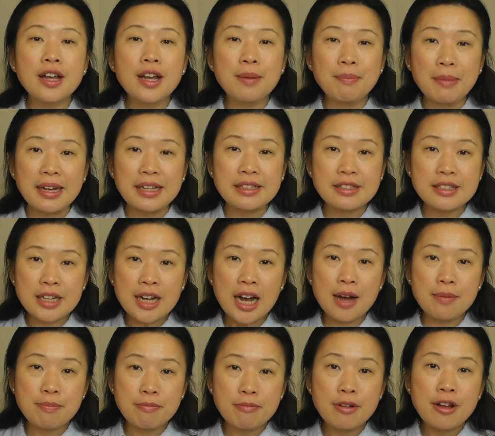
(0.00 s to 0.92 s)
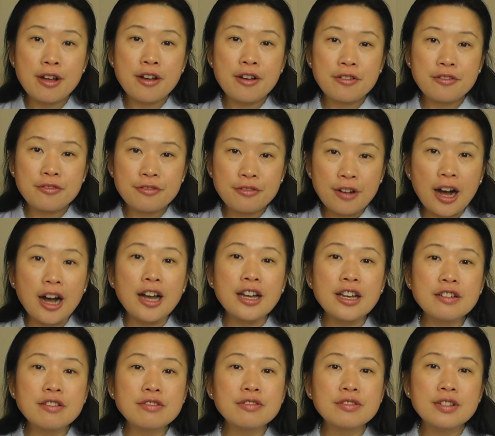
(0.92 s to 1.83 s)
My top 5
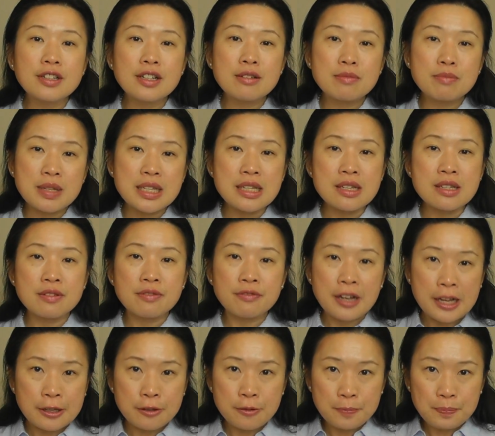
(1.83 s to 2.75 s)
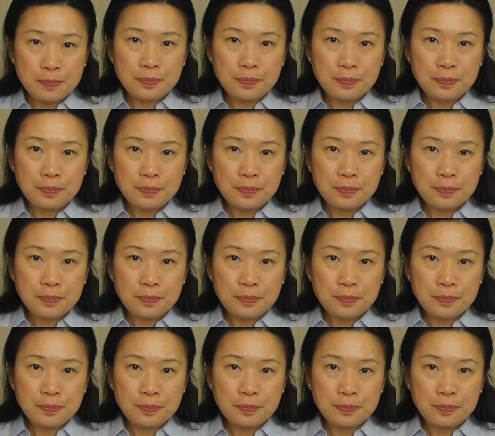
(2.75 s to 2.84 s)
business value.